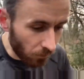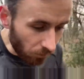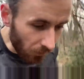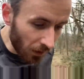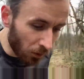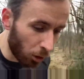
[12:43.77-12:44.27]

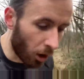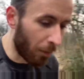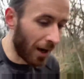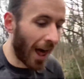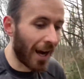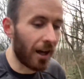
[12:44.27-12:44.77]
A good old
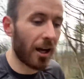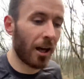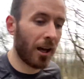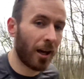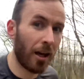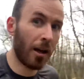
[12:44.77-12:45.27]
banana,
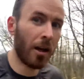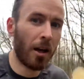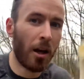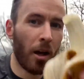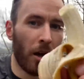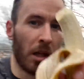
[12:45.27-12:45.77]

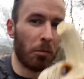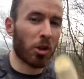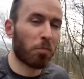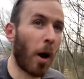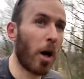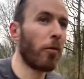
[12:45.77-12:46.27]
the
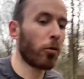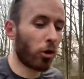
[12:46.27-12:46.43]
most powerful